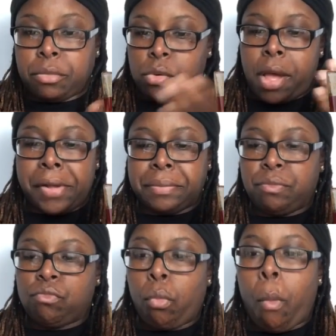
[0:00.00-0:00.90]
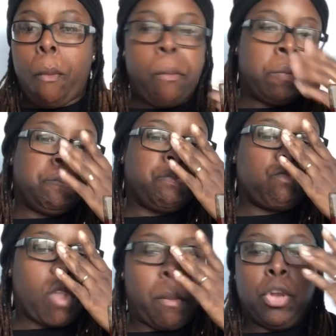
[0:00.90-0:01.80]
Okay?
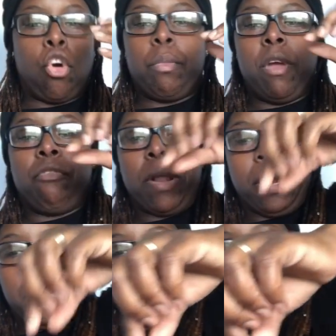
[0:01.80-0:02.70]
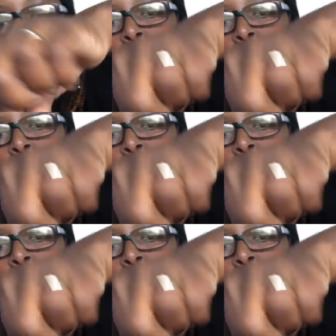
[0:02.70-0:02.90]
But don't be afraid of that.